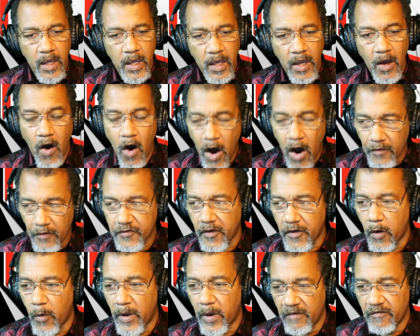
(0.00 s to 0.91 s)

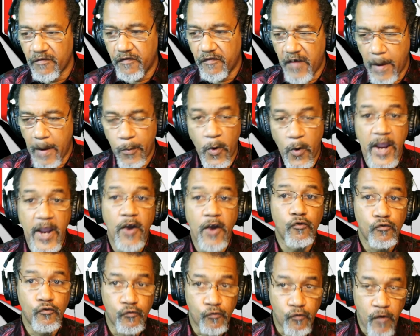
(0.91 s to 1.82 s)
Also in February,
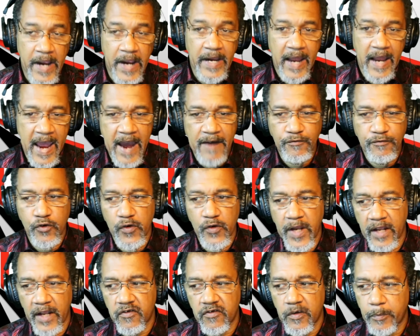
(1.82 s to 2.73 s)
right after
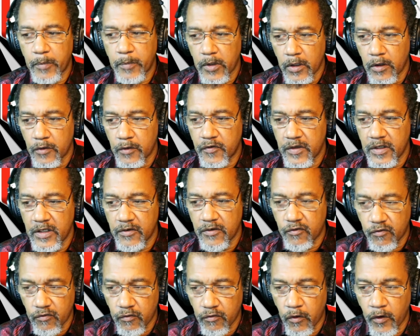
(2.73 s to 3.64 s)
Nancy Pelosi
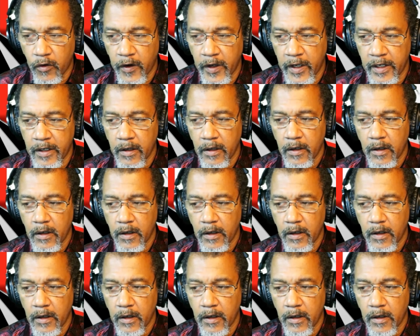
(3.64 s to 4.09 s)
destroyed